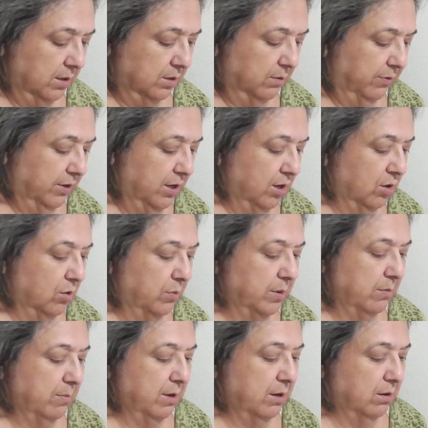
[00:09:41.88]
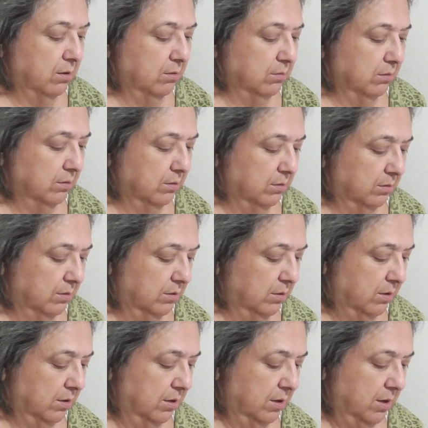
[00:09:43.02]
Don't forget, go in the middle,
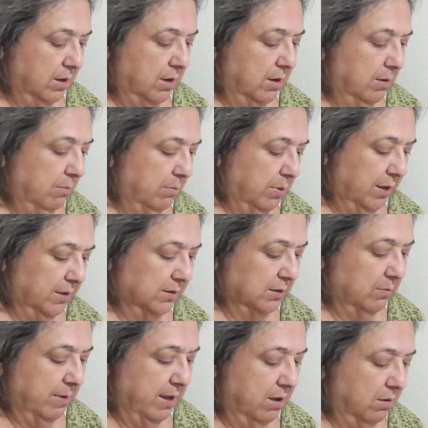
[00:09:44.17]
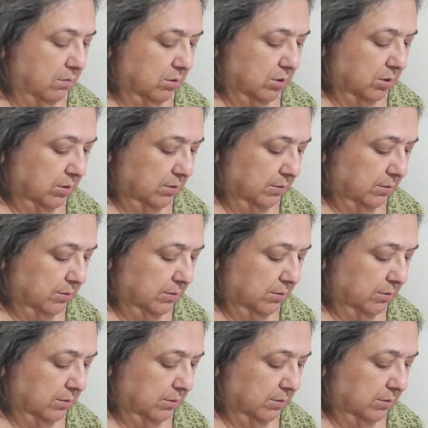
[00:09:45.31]
pick some out.